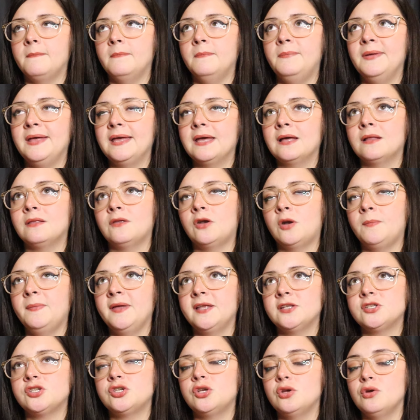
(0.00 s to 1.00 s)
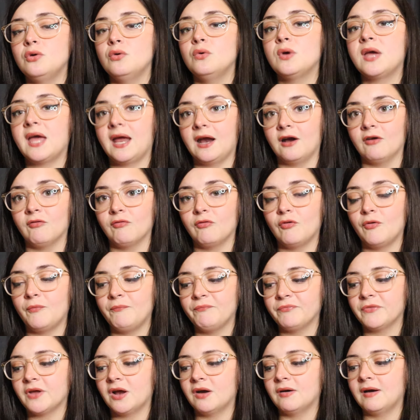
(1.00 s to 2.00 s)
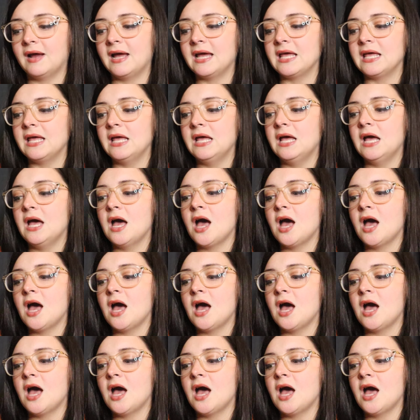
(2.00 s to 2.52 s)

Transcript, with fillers: being a little bit too careful. All right.